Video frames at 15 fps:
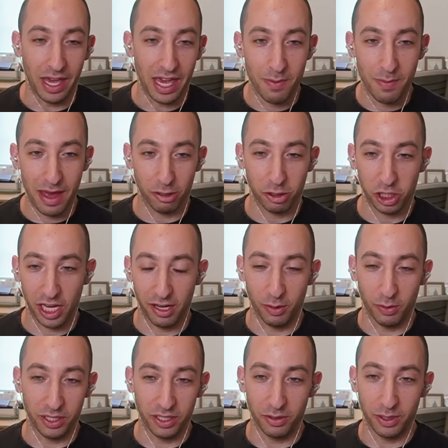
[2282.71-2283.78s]
email channel
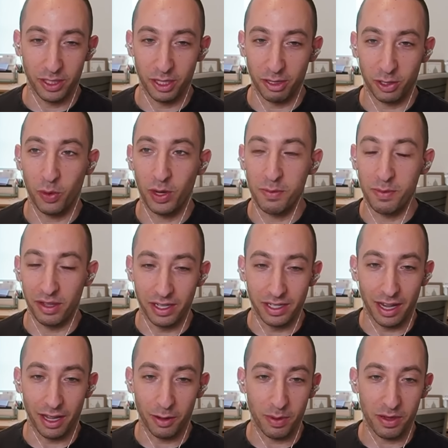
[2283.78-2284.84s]
when you're a $20 million
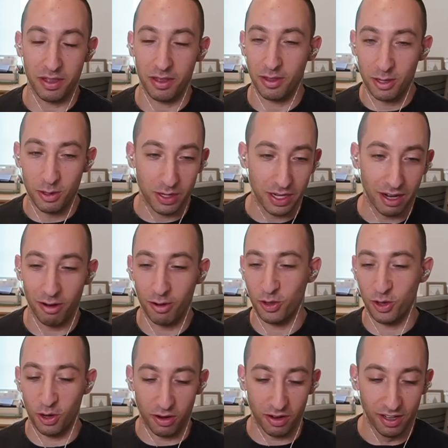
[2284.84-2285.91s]
business. 2
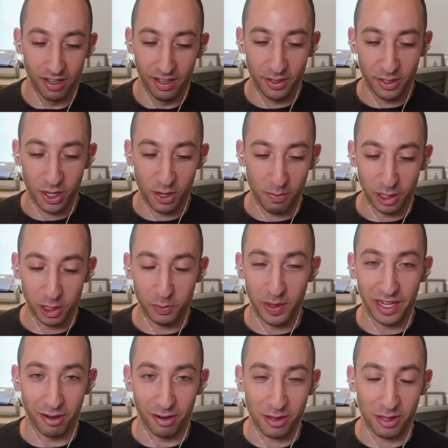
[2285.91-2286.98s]
years, you're much
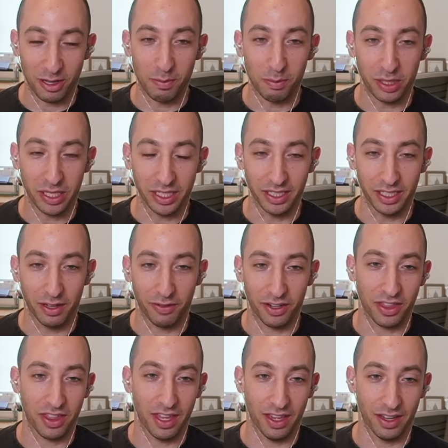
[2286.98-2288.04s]
bigger. It's a completely
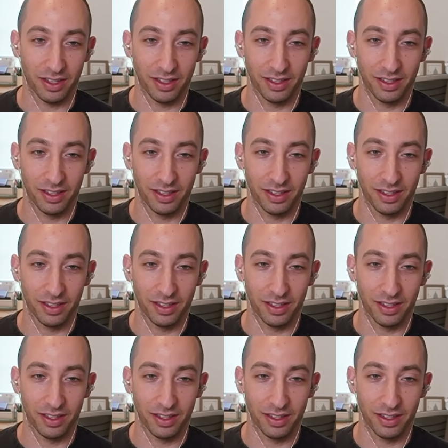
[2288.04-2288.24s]
different thing.